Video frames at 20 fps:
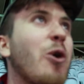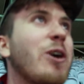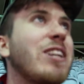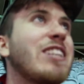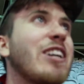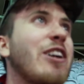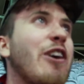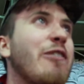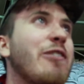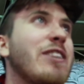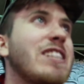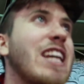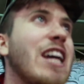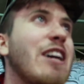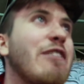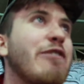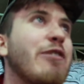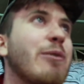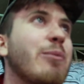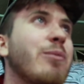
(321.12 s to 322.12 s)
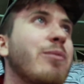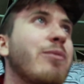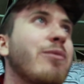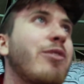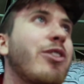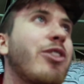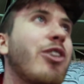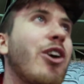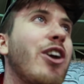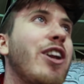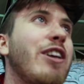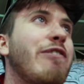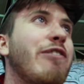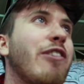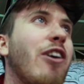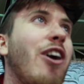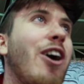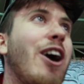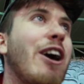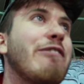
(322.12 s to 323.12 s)
Hoiked it over his head from
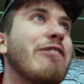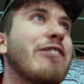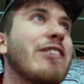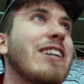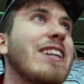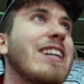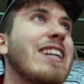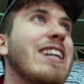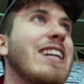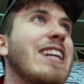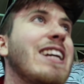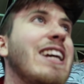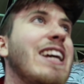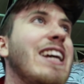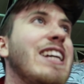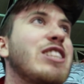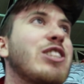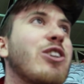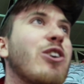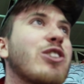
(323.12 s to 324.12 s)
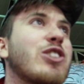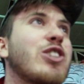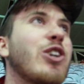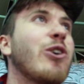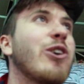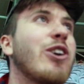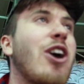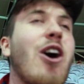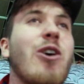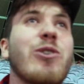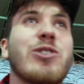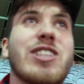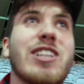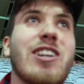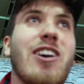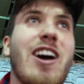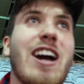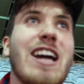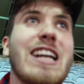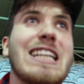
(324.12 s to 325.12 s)
35. He's got two goals
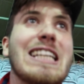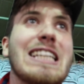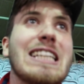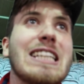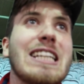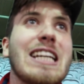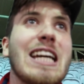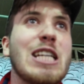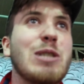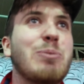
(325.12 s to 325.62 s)
tonight.